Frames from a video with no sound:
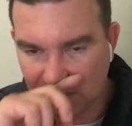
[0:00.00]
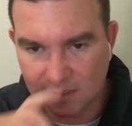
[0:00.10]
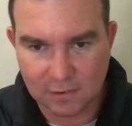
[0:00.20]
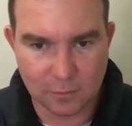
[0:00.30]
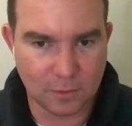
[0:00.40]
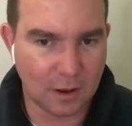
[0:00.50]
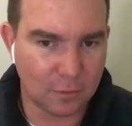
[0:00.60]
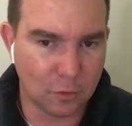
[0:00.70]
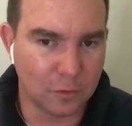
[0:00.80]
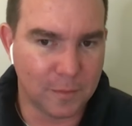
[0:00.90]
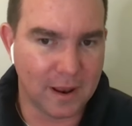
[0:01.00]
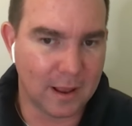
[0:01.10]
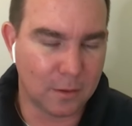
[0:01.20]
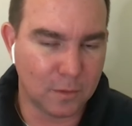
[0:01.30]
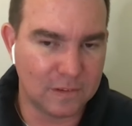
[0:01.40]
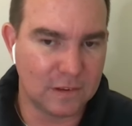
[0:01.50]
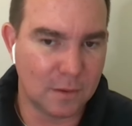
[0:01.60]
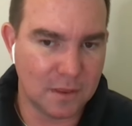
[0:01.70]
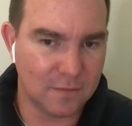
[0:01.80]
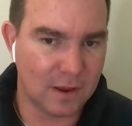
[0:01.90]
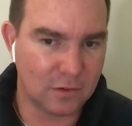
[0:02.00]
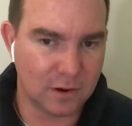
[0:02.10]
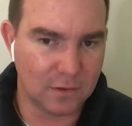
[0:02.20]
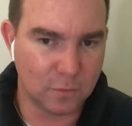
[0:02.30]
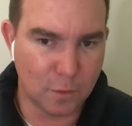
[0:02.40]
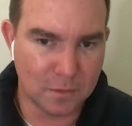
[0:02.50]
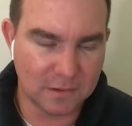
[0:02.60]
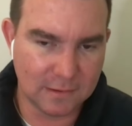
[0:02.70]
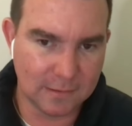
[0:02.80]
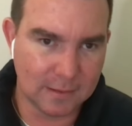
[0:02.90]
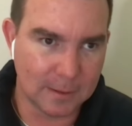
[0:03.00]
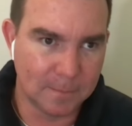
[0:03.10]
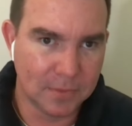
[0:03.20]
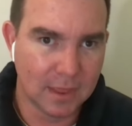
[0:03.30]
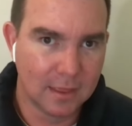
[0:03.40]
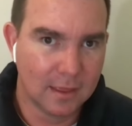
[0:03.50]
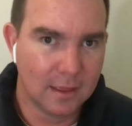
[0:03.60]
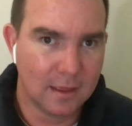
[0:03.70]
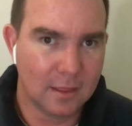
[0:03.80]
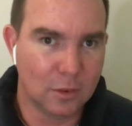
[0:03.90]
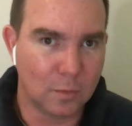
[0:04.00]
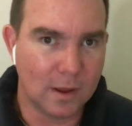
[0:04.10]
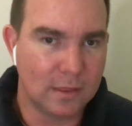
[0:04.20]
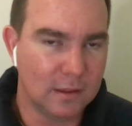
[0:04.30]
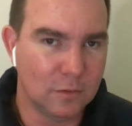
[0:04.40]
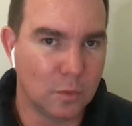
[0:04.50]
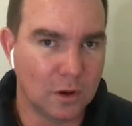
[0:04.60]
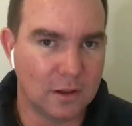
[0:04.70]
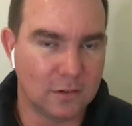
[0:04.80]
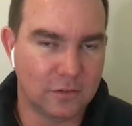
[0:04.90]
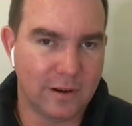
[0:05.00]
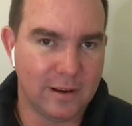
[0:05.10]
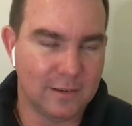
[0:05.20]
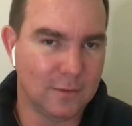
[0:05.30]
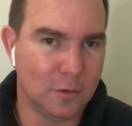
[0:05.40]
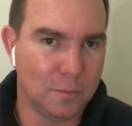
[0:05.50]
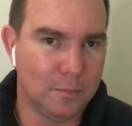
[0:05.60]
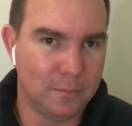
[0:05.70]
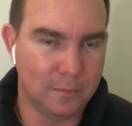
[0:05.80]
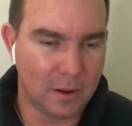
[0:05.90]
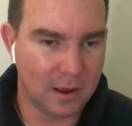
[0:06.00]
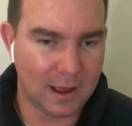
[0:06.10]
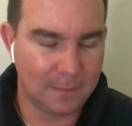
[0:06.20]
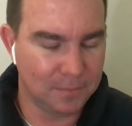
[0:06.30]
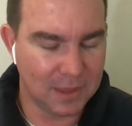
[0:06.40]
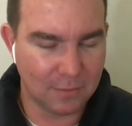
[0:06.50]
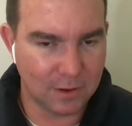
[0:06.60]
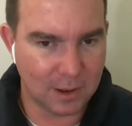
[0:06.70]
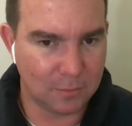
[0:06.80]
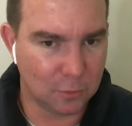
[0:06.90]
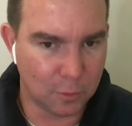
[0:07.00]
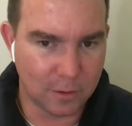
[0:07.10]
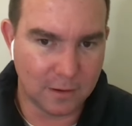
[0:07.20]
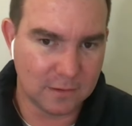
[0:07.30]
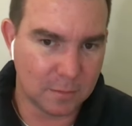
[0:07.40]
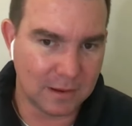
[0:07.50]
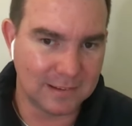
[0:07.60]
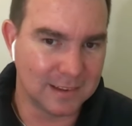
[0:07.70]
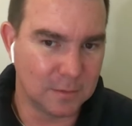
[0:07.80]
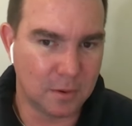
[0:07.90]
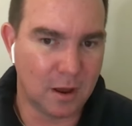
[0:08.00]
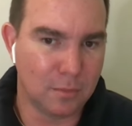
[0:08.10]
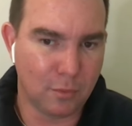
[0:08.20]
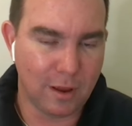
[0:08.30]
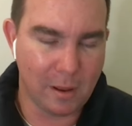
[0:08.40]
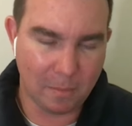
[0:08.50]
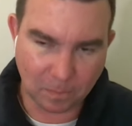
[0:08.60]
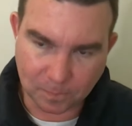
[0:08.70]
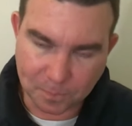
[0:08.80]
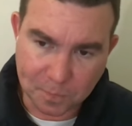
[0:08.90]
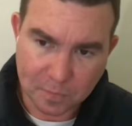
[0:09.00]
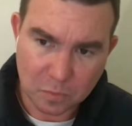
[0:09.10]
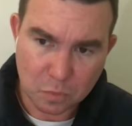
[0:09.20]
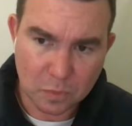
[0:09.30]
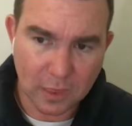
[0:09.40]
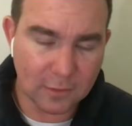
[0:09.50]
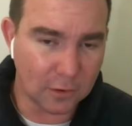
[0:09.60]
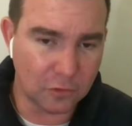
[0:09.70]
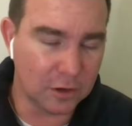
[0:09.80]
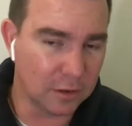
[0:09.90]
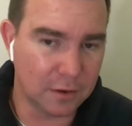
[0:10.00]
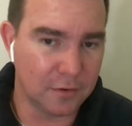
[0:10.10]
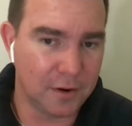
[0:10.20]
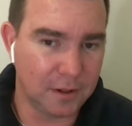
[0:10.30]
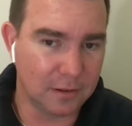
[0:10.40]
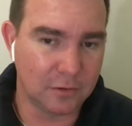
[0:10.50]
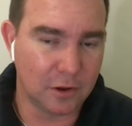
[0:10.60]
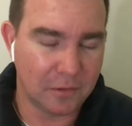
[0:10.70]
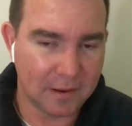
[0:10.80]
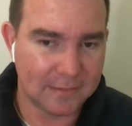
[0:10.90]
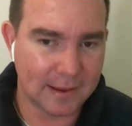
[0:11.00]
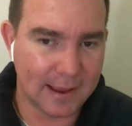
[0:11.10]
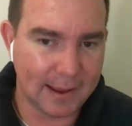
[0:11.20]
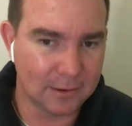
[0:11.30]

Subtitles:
Vintage, talked about a couple of weeks ago with their fake Transformers, is that the way things work in Australia is called caveat emptor, right? So basically it's buyer beware. So she could theoretically turn around and say, hey,